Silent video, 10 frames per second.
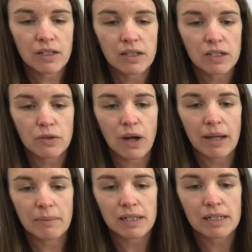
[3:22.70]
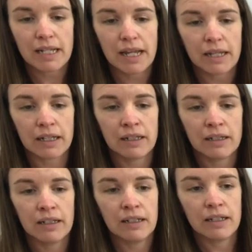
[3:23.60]
So I'm gonna take,
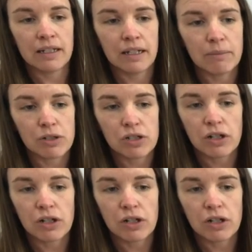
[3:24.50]
and